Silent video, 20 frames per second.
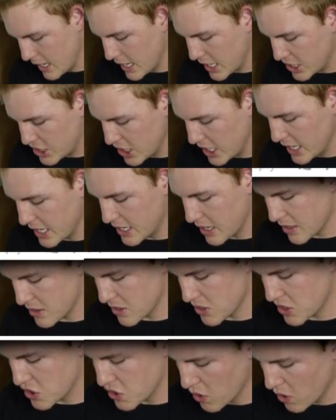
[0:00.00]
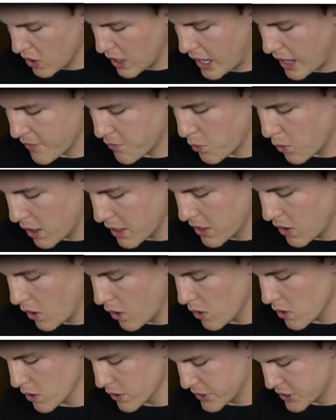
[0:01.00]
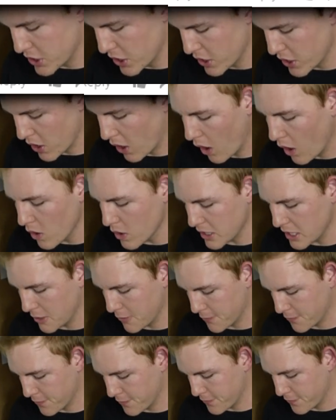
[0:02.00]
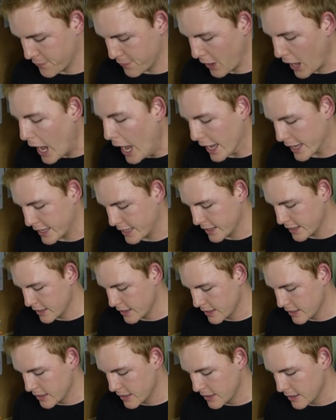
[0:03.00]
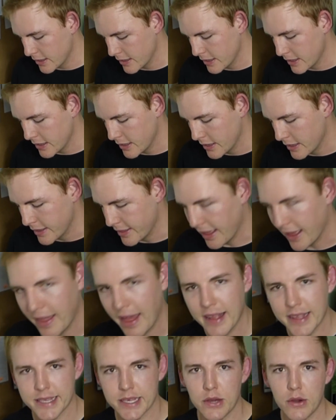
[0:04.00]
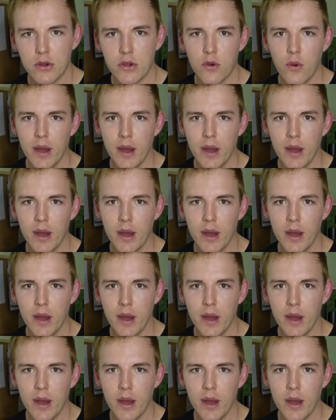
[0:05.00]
Nanny G, does a straw have one hole or two? Holy fuck. Now that's a good